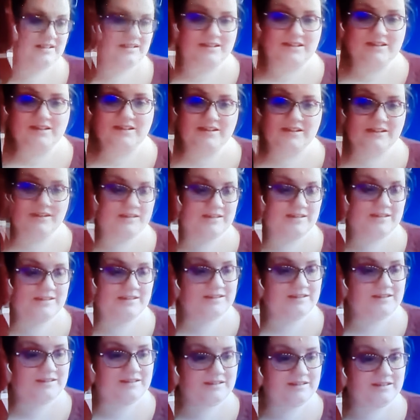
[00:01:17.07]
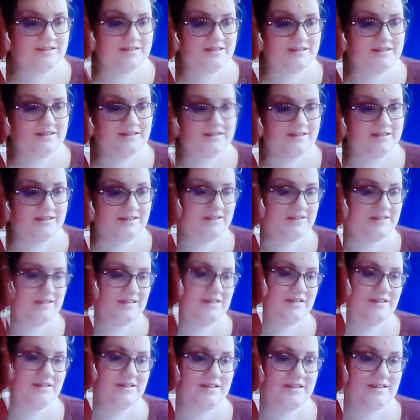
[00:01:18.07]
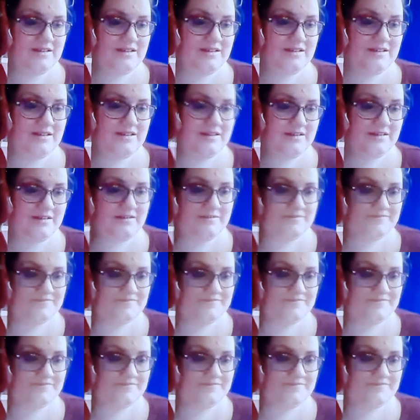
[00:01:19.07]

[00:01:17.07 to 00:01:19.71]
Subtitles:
No one is speaking in this clip.